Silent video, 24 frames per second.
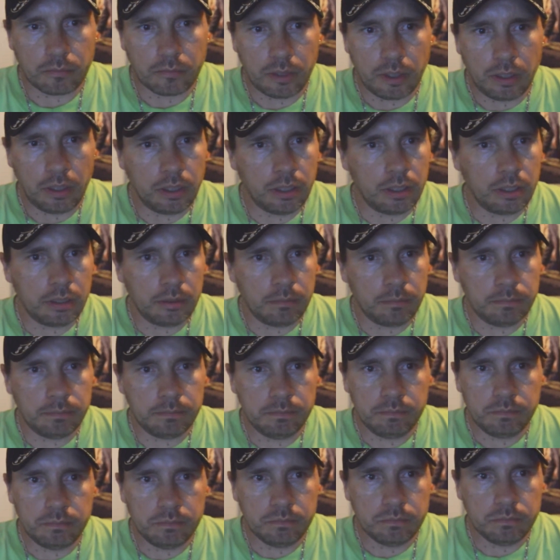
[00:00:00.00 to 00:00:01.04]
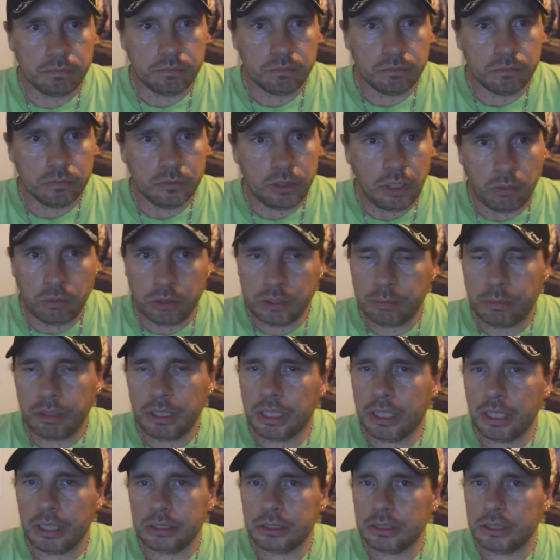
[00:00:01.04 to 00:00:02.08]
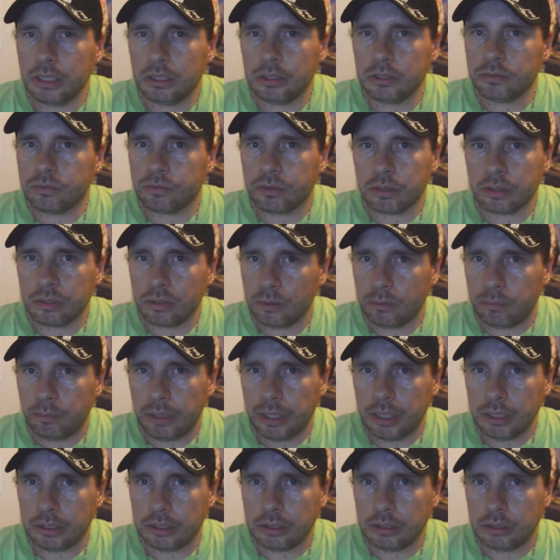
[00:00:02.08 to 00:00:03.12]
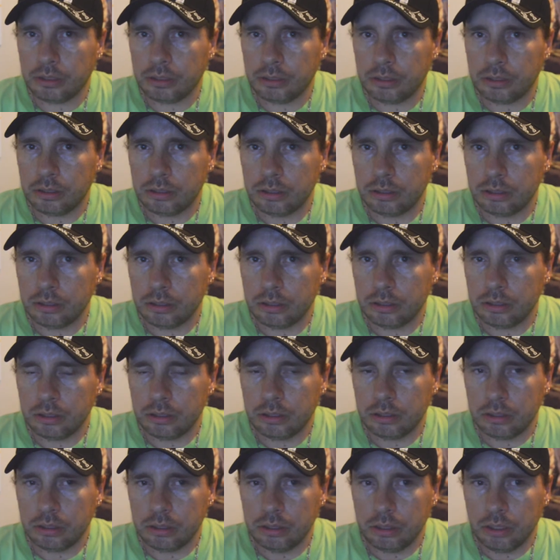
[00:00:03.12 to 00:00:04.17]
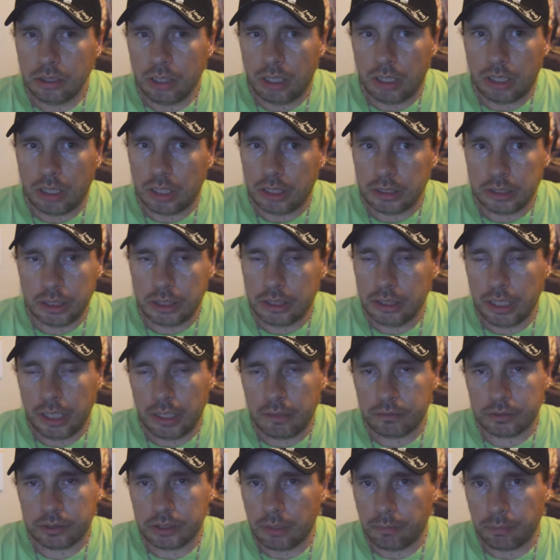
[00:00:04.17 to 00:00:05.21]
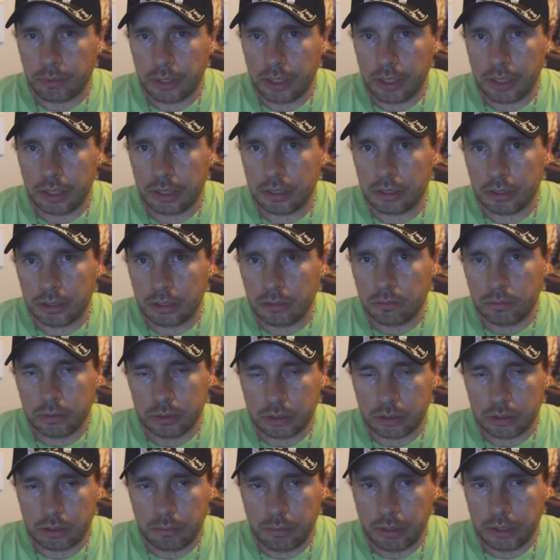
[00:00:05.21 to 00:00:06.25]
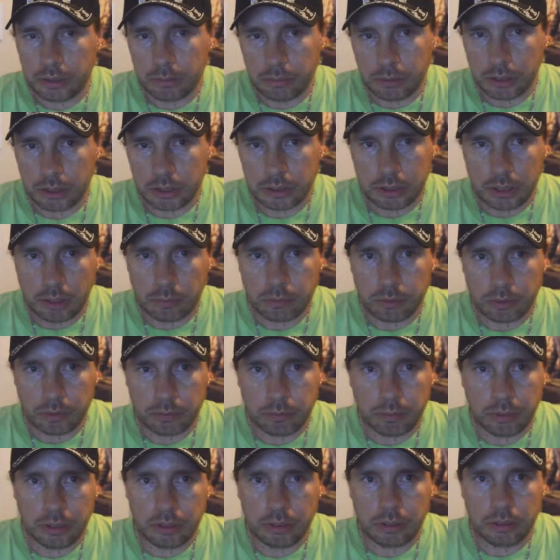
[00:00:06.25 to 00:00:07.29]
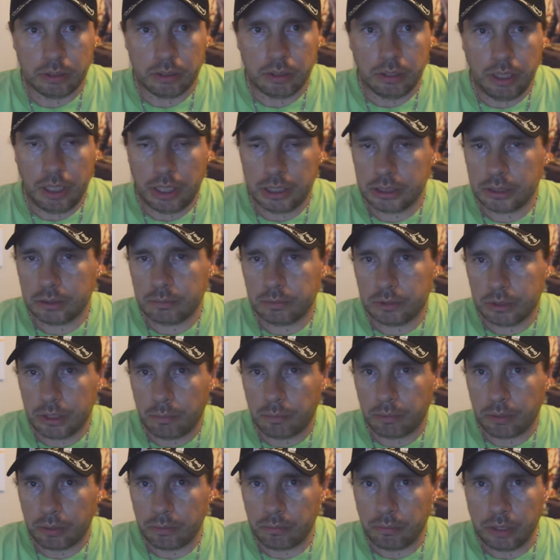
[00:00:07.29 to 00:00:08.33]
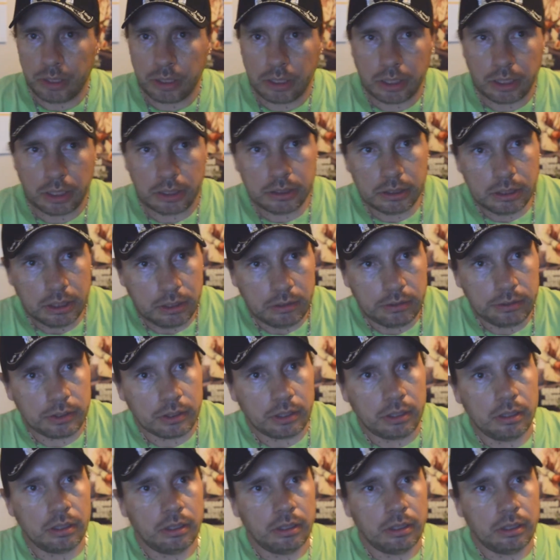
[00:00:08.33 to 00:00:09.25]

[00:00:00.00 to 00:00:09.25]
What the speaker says: I went to my cousin's house for a little bit. I didn't have supper here. It was going to make some kind of supper, but had some supper at my cousin's house.